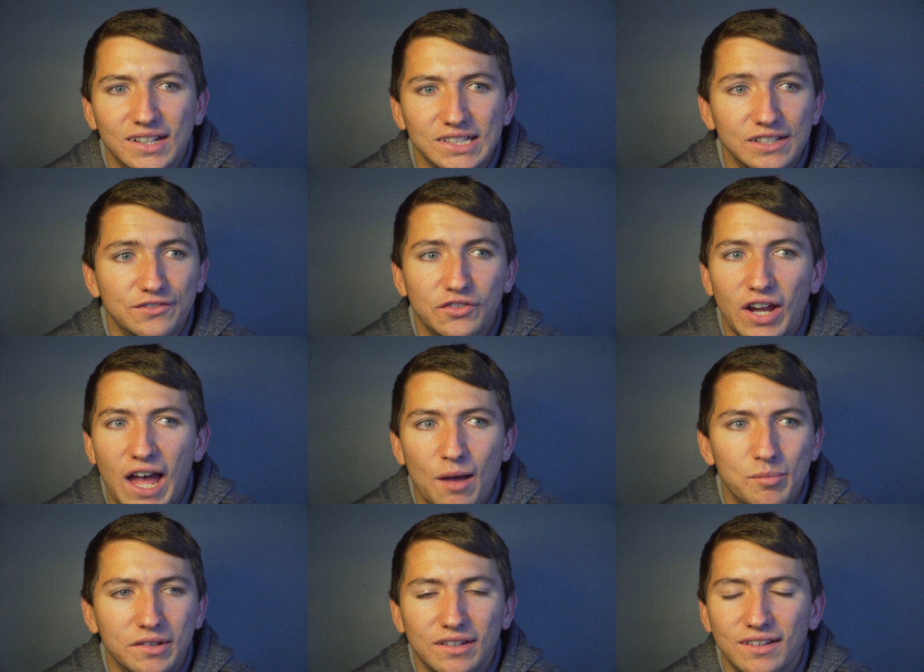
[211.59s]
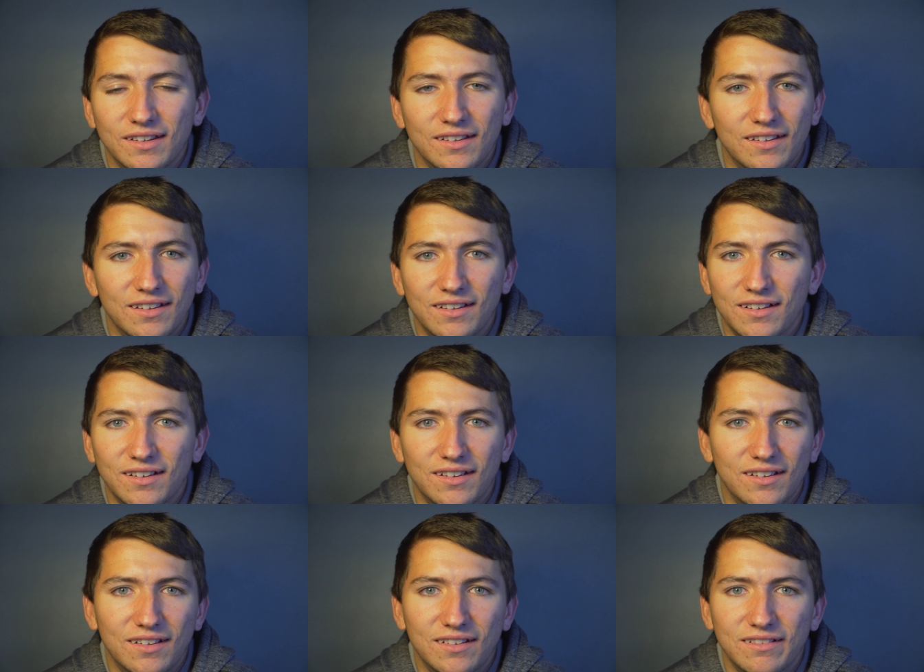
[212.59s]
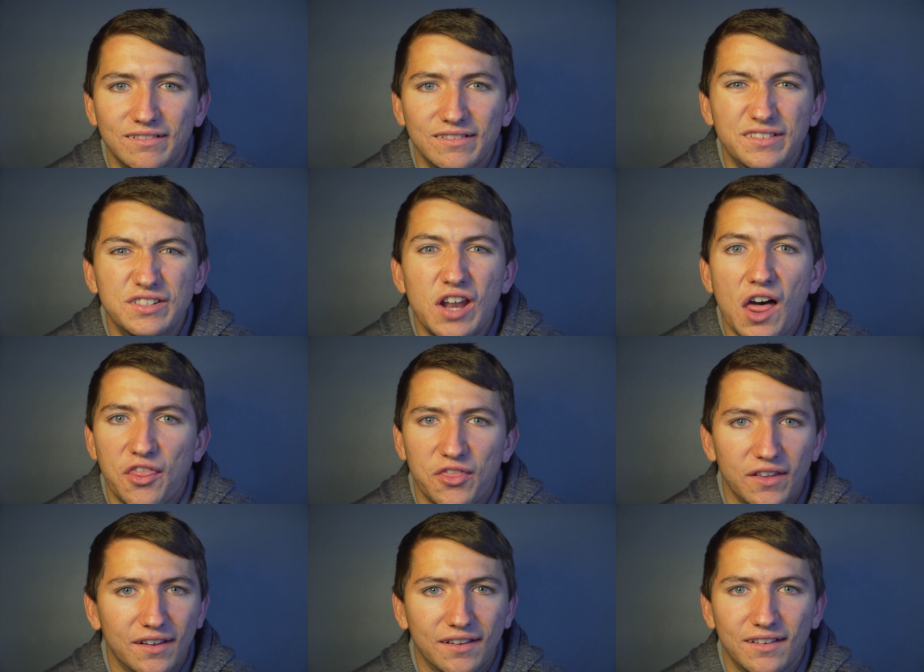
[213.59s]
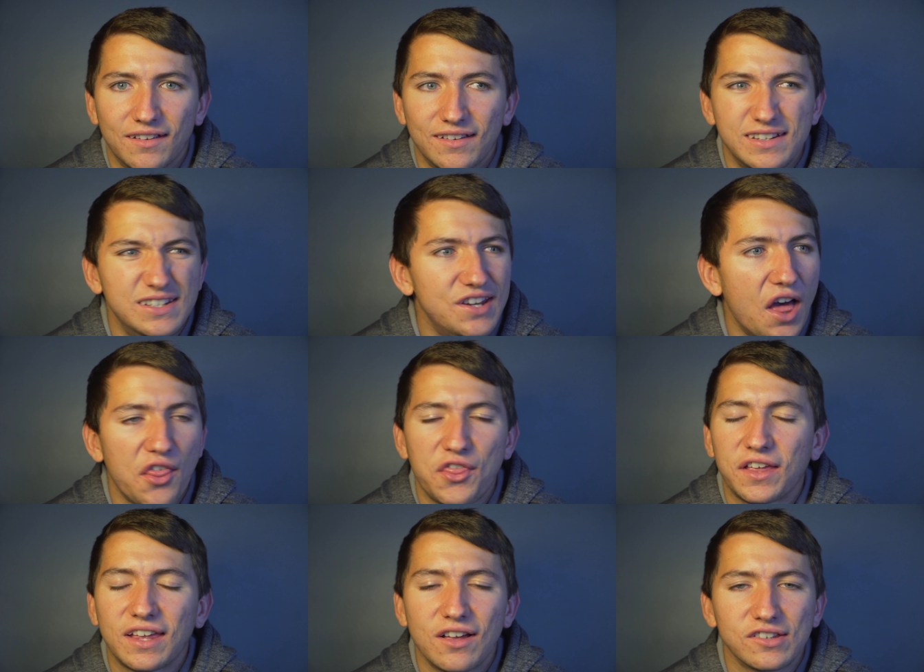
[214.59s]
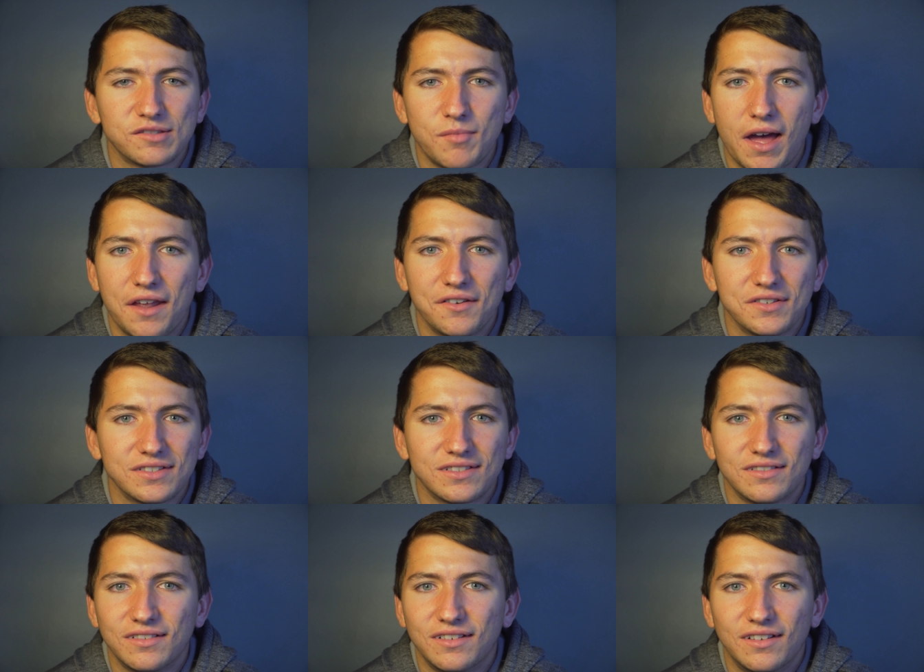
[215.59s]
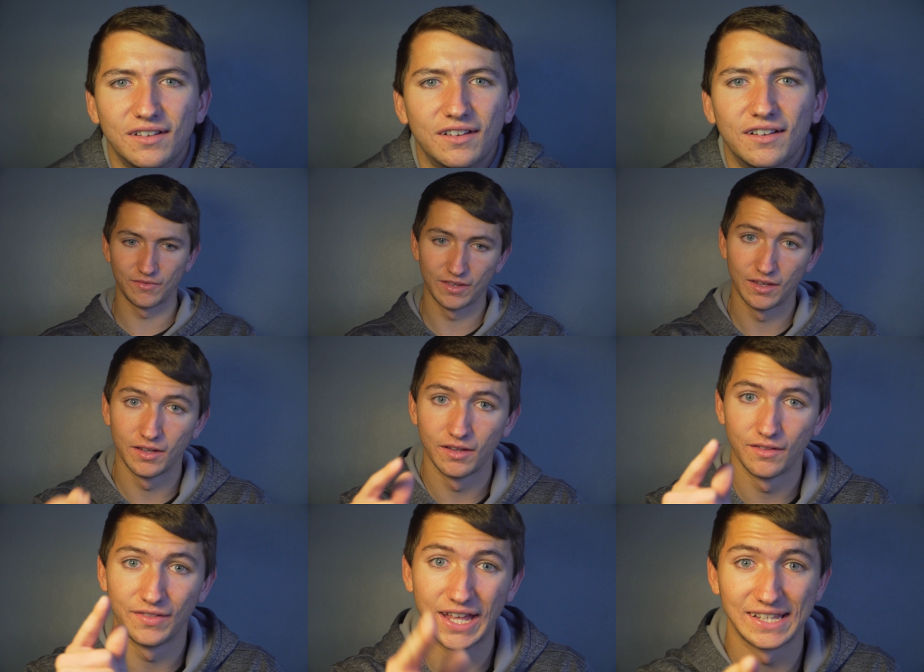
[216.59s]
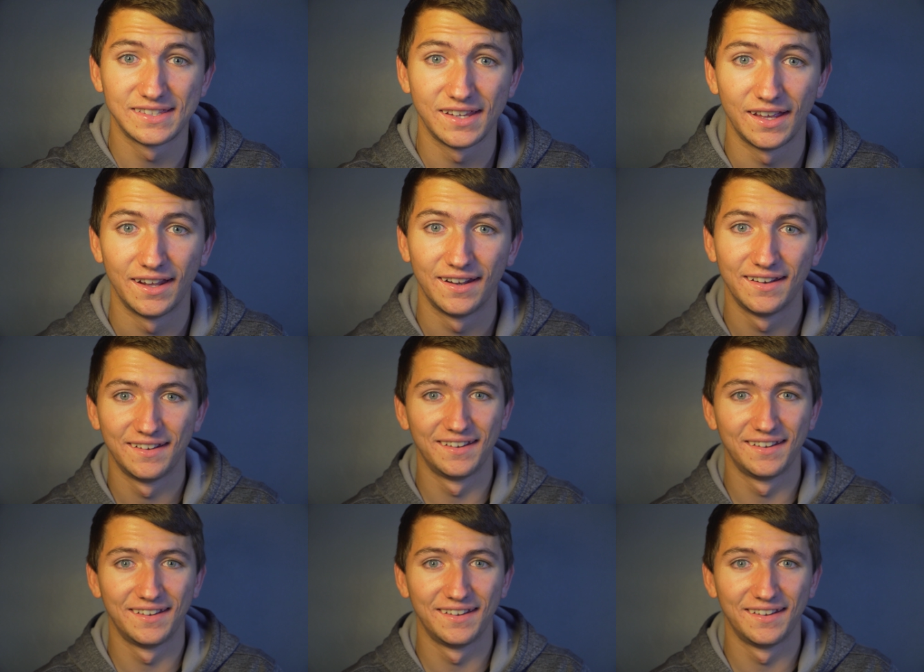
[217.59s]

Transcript: Because if you're happy, nothing, nothing else matters. That's it.